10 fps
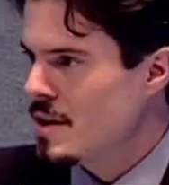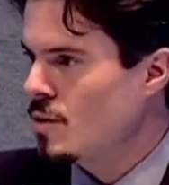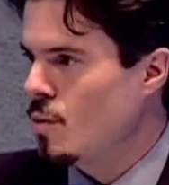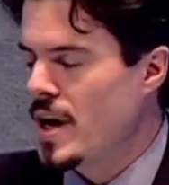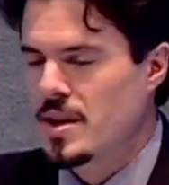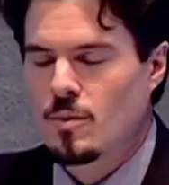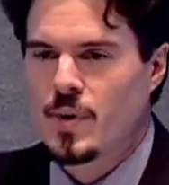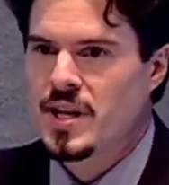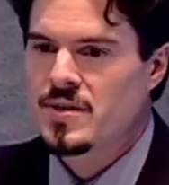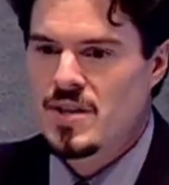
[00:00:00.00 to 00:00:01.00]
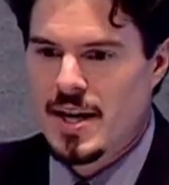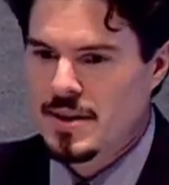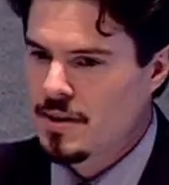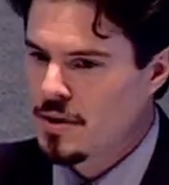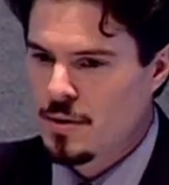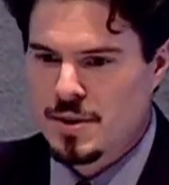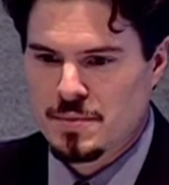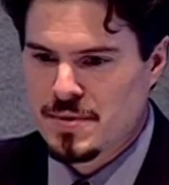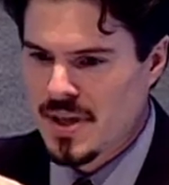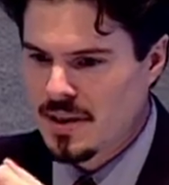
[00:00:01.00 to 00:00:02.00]
The way that we decided to do it
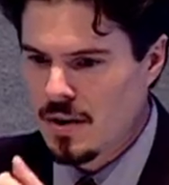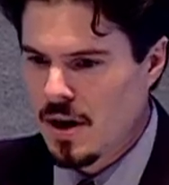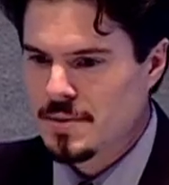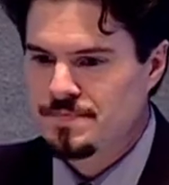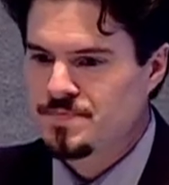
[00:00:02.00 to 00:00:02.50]
is we said, look,